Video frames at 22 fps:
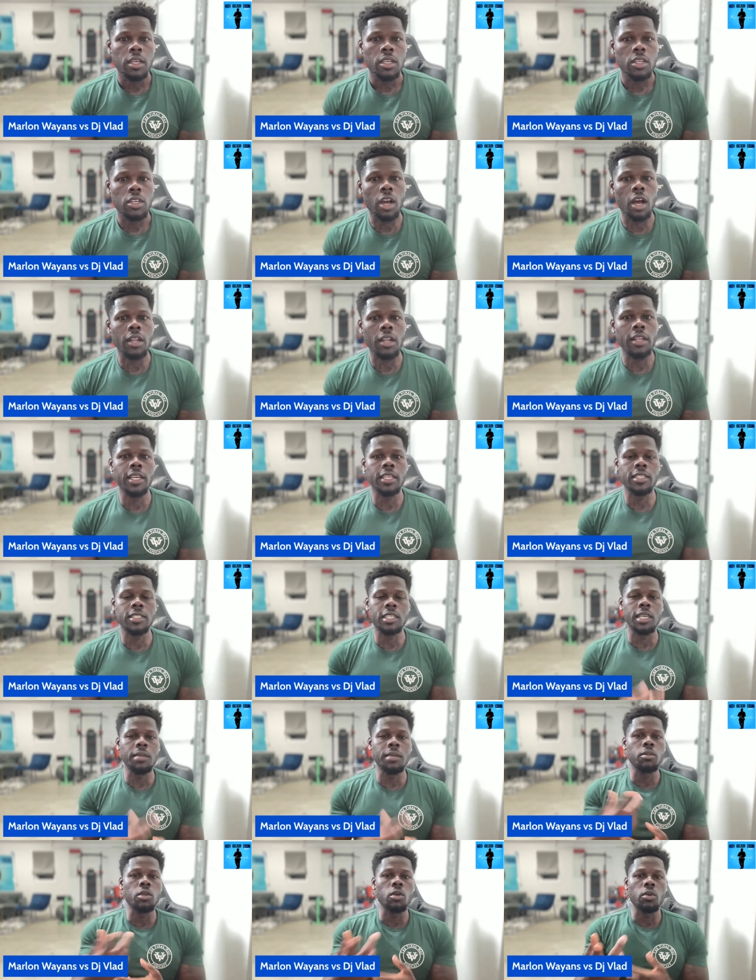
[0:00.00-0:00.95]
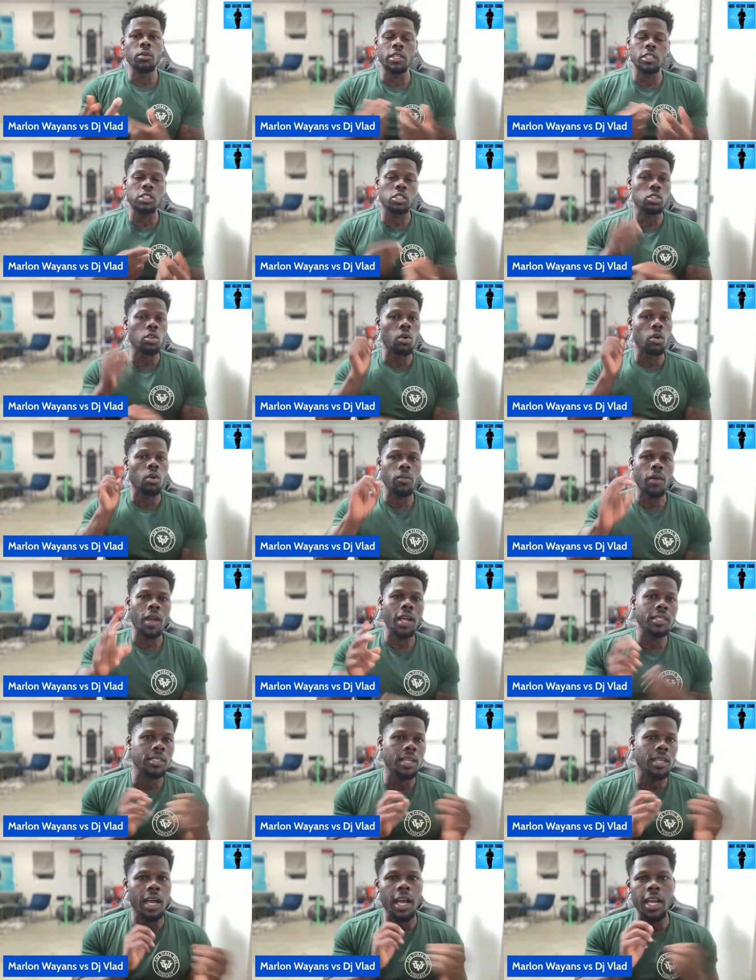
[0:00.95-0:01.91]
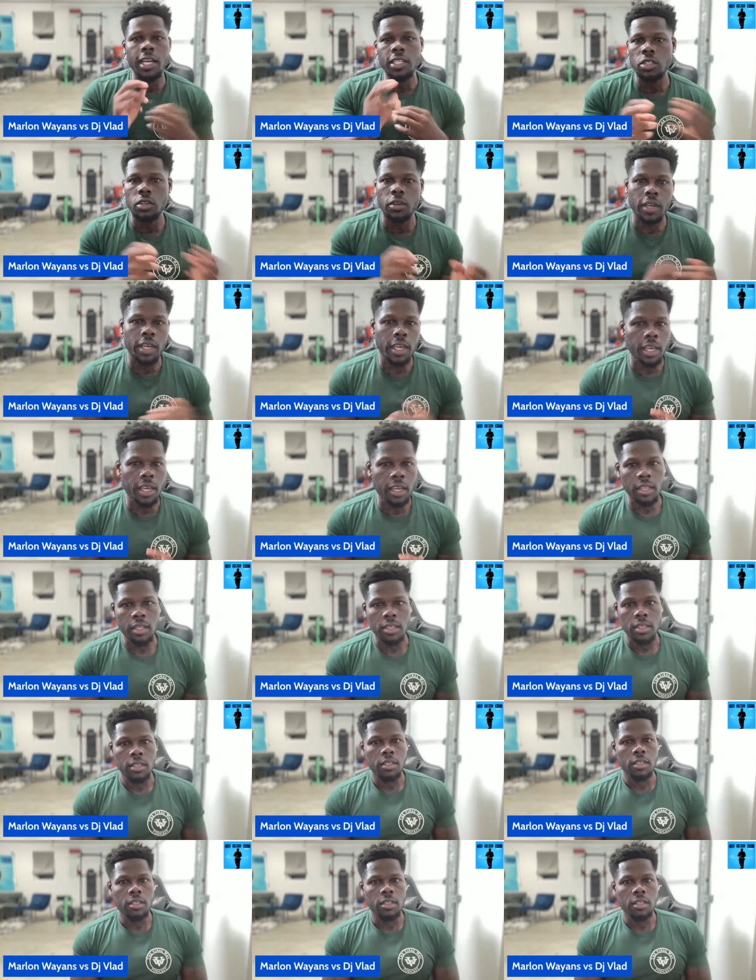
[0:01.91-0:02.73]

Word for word: Y'all niggas keep doing this throwing rocks and hide your hand.